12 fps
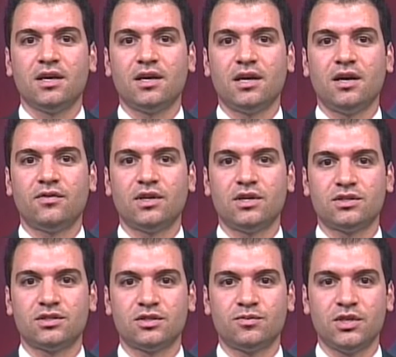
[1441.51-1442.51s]
If there
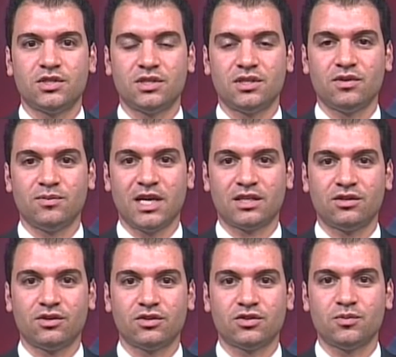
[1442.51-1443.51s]
is suspicion of a
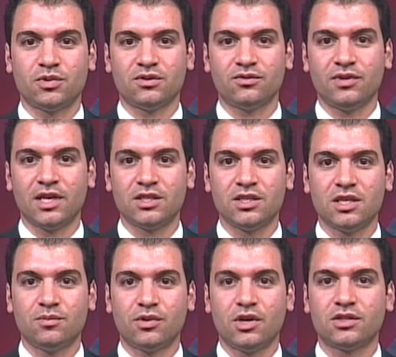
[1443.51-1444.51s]
bacterial superinfection, a
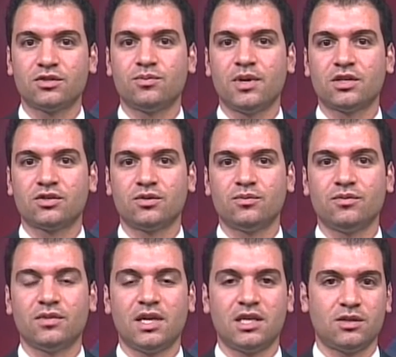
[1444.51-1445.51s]
broad-spectrum
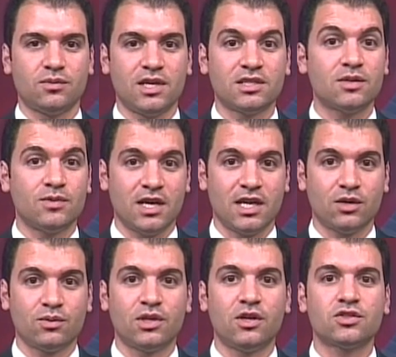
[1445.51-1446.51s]

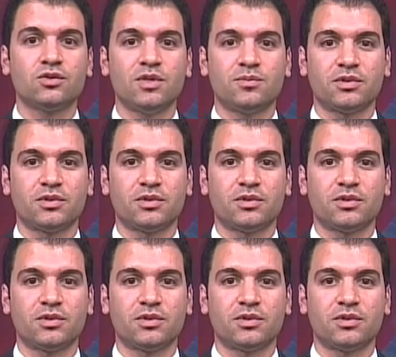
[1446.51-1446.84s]
antibiotic would also be